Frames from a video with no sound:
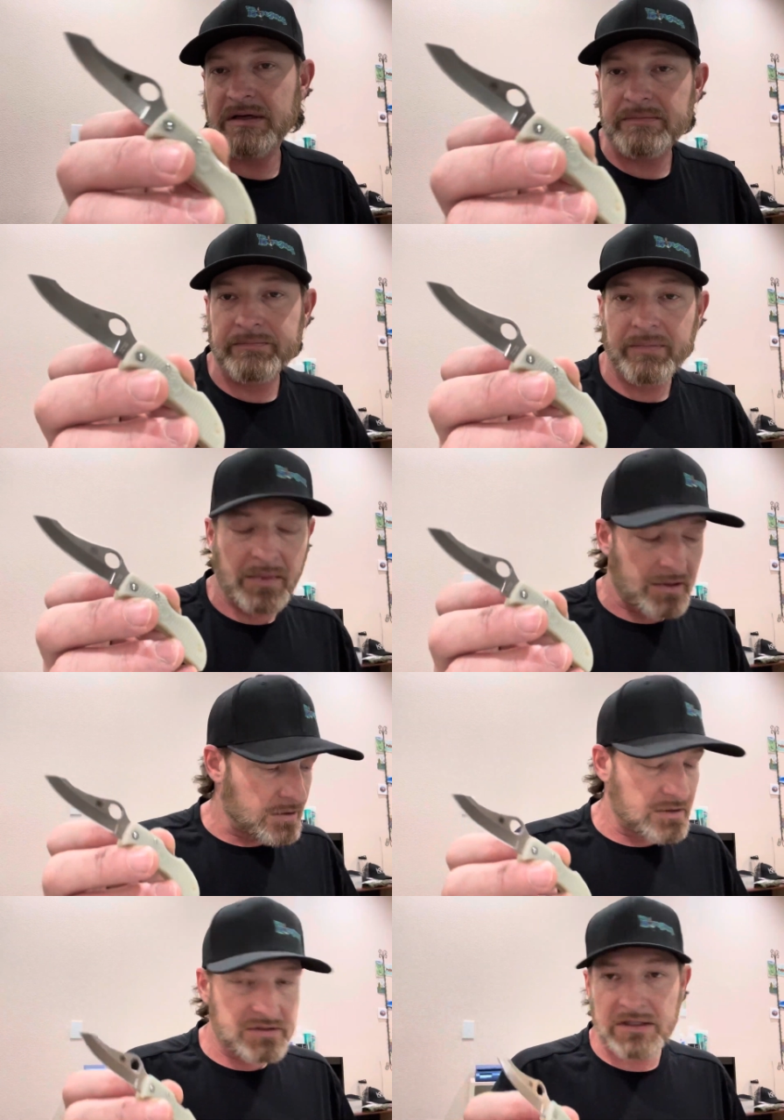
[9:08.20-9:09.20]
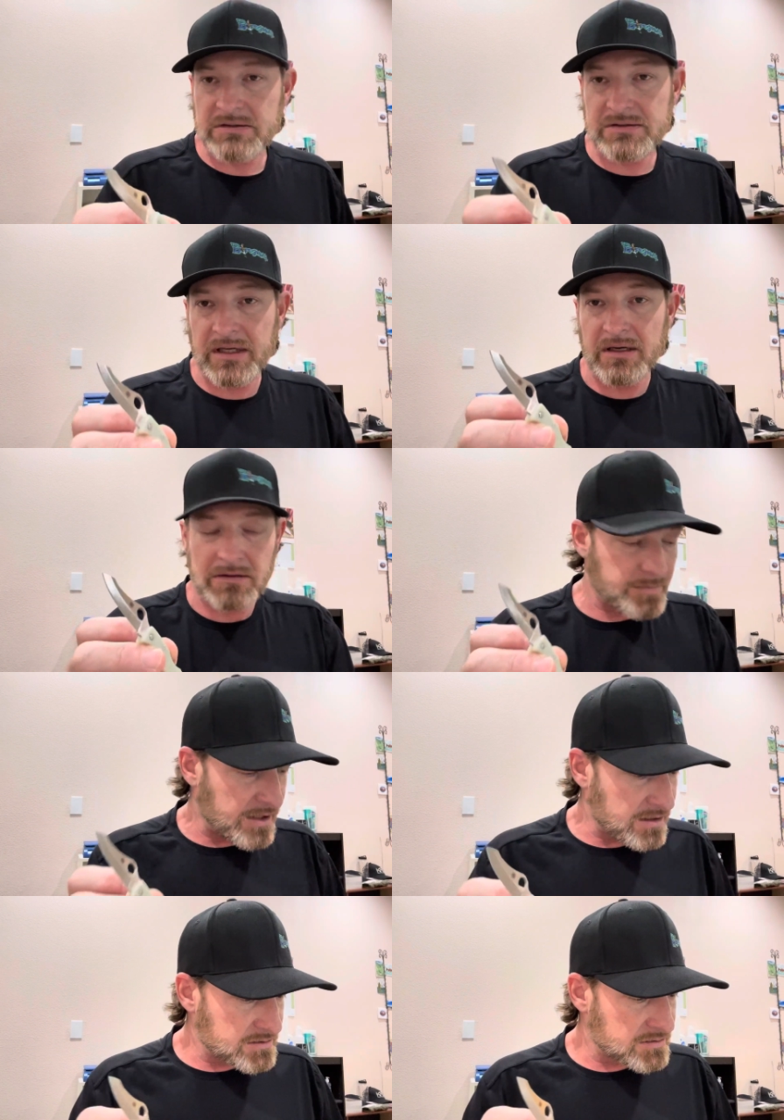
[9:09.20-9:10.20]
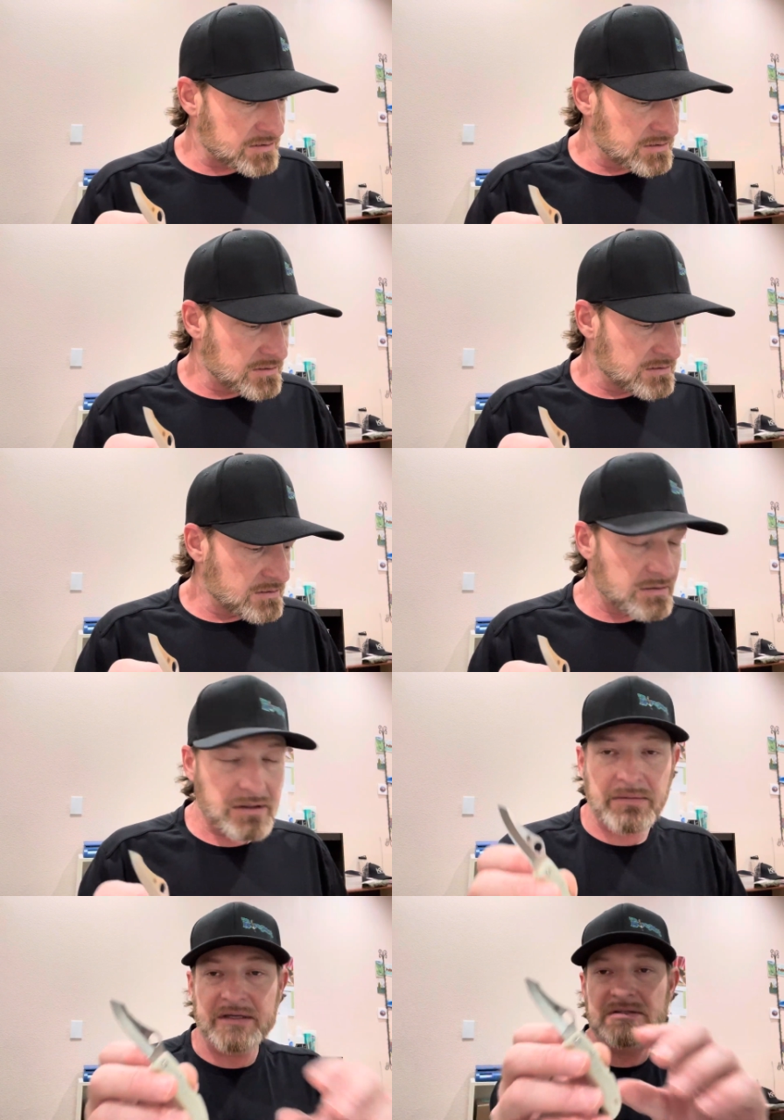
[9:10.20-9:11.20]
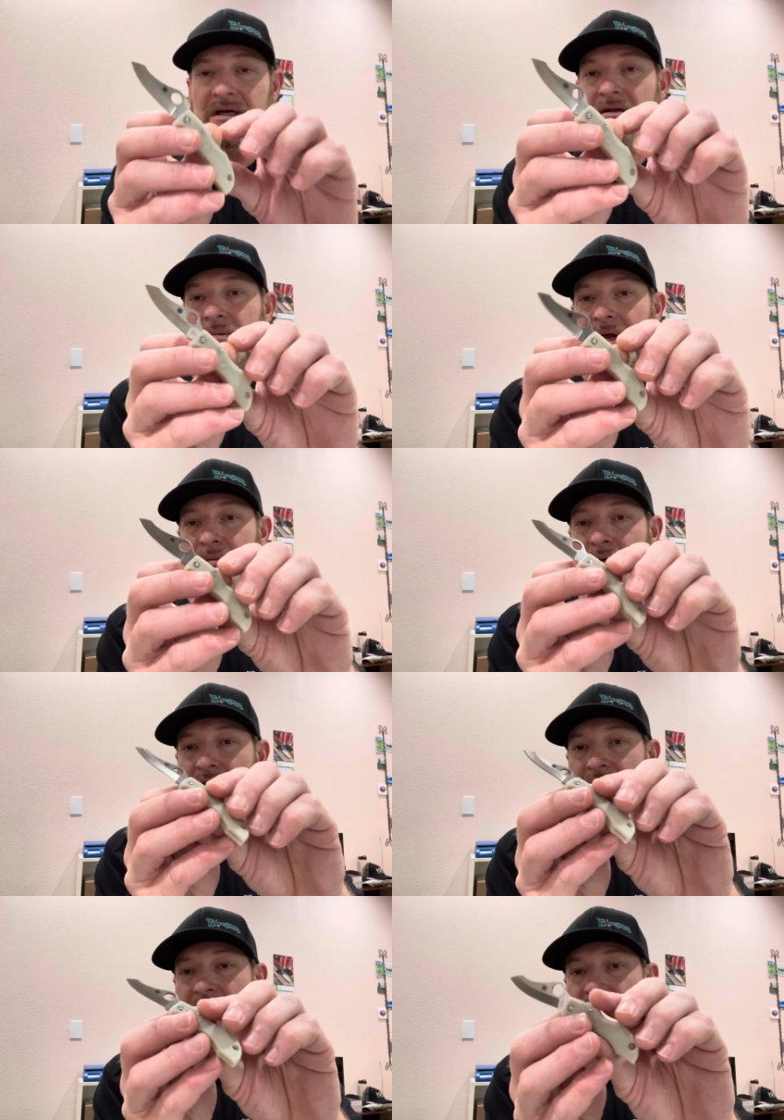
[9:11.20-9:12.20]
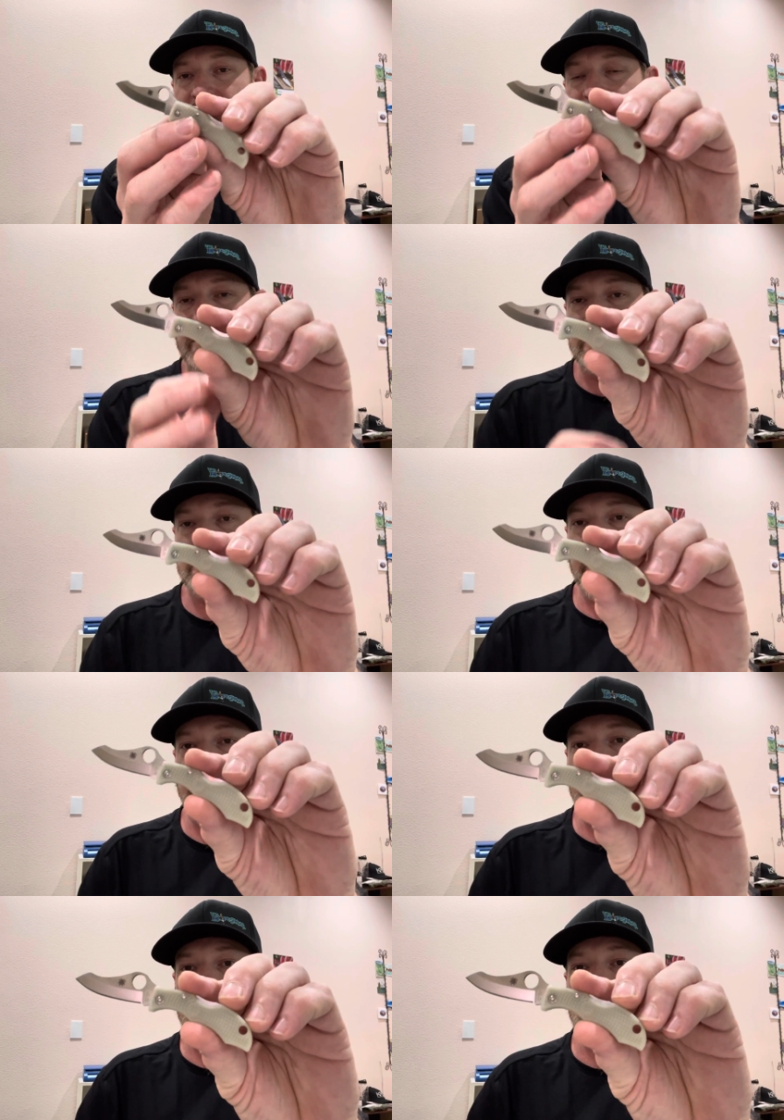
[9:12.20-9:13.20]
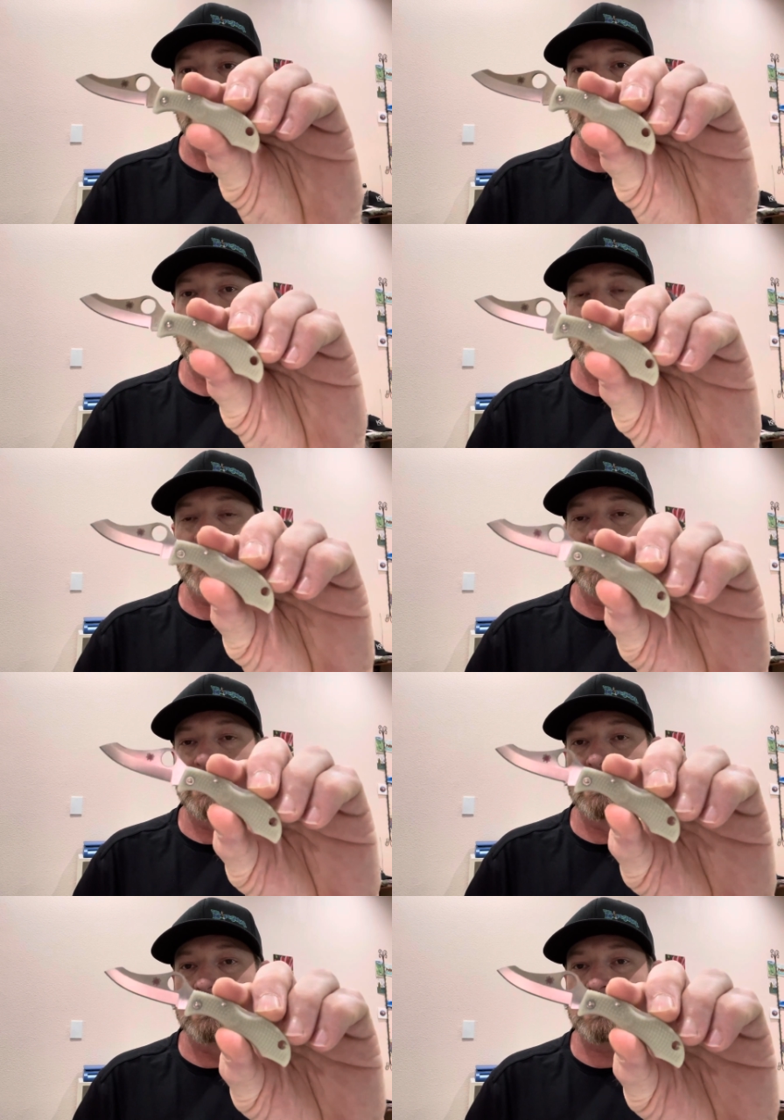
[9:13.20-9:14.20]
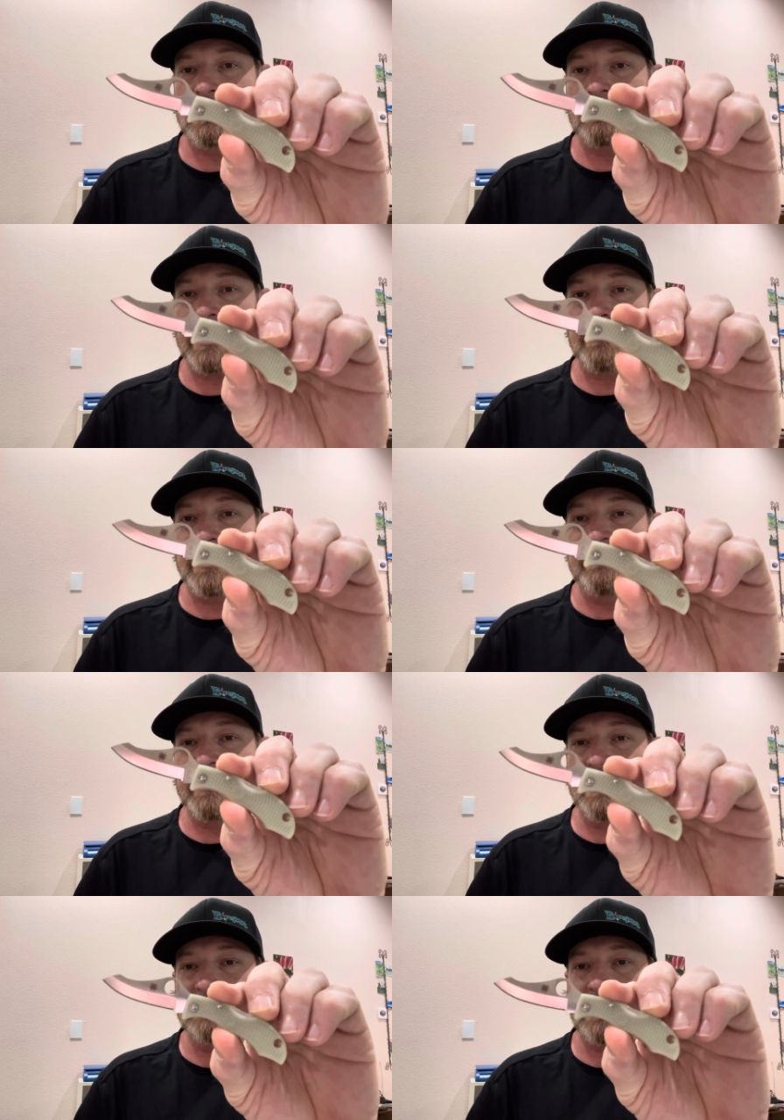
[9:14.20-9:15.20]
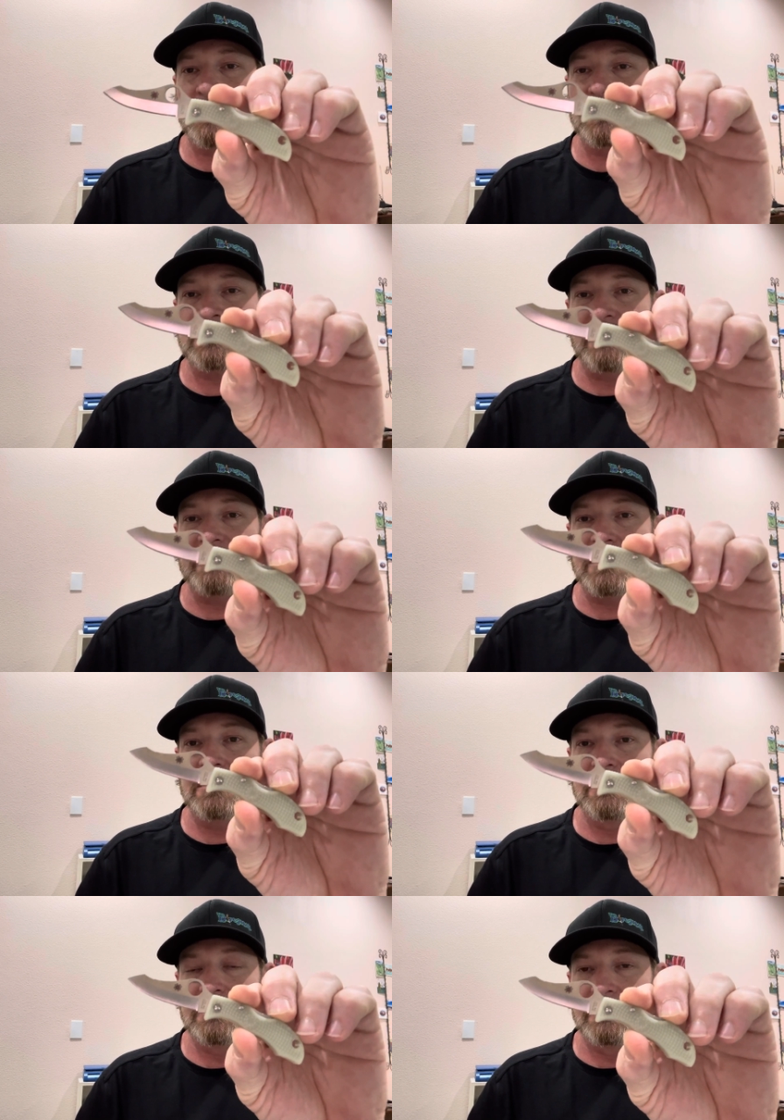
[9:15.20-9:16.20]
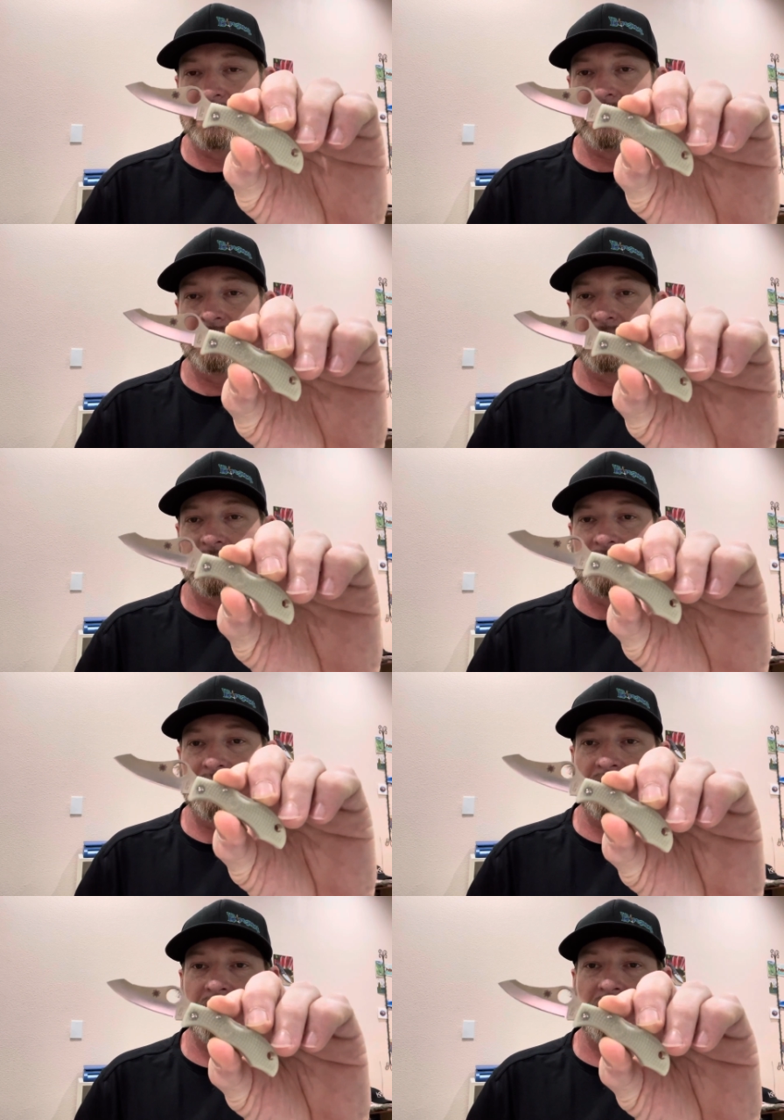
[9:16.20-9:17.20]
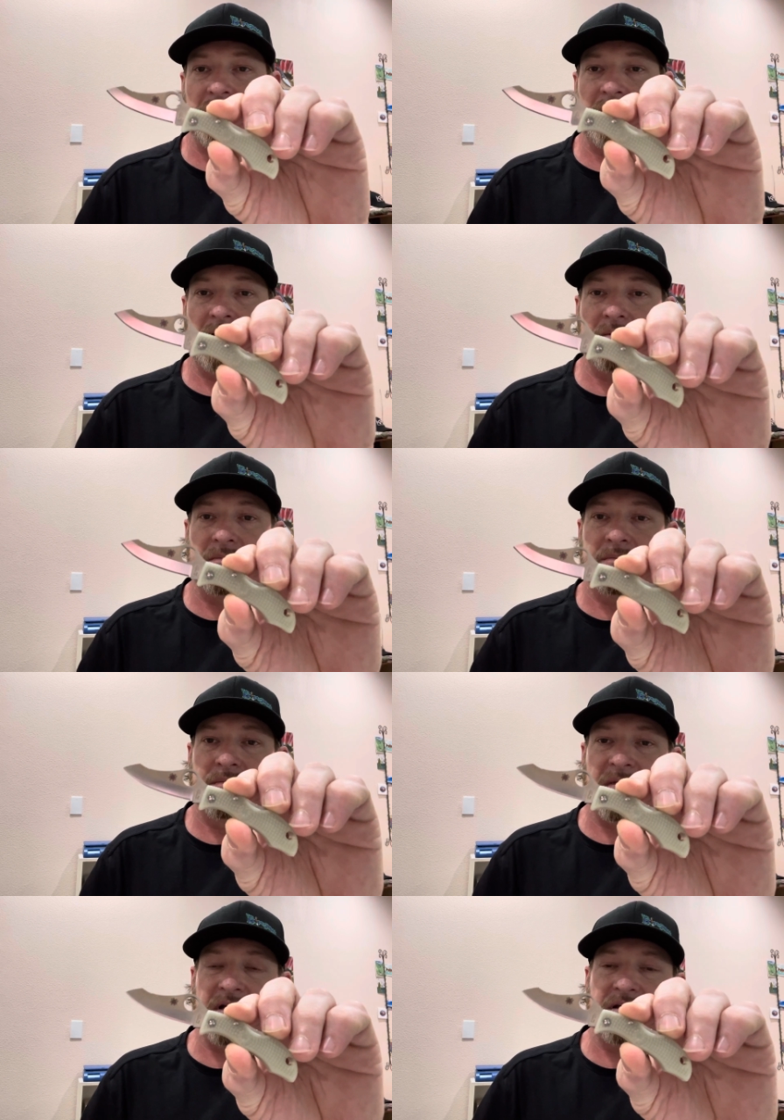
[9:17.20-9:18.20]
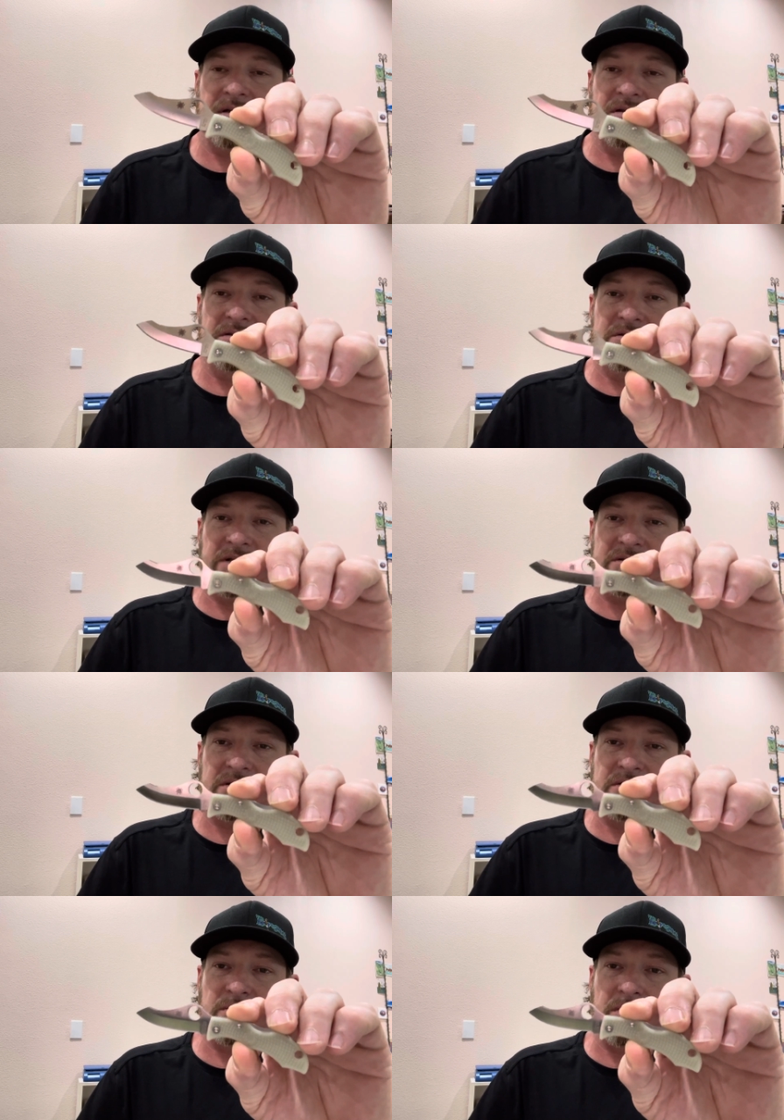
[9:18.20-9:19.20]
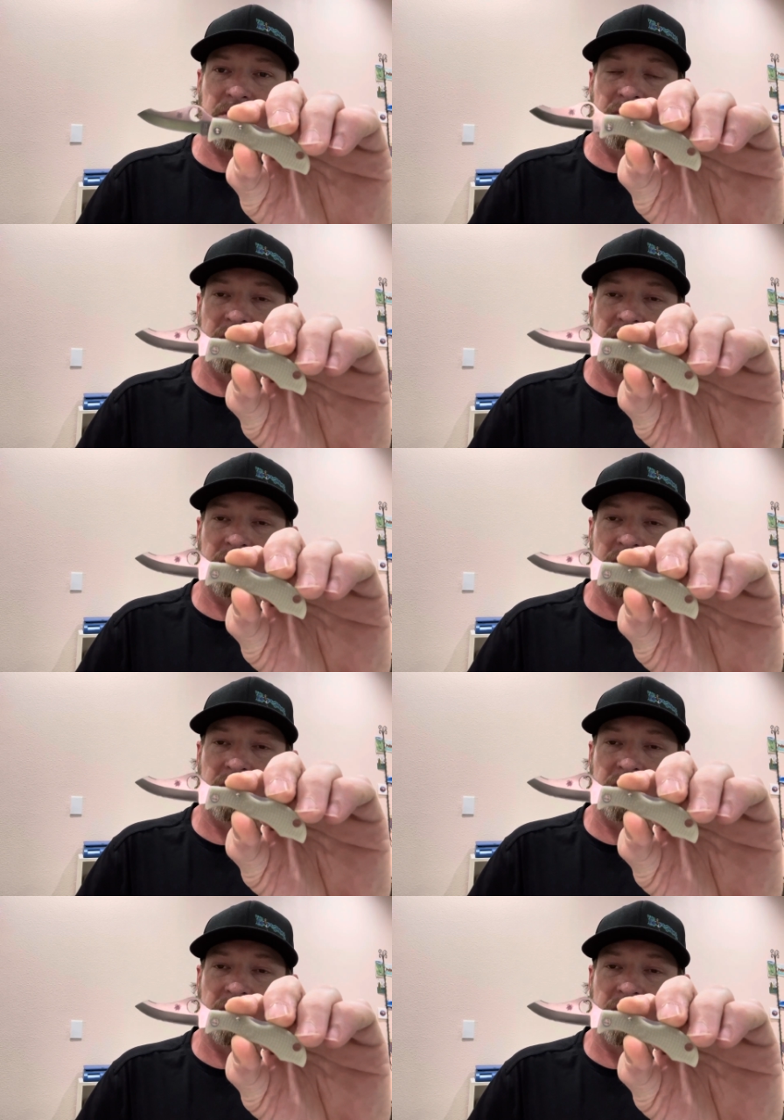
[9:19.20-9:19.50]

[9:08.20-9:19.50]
it. Doesn't say it on the box. They might say it on the paperwork there for Spider So the rambling video is almost over. Um, I think these jesters will,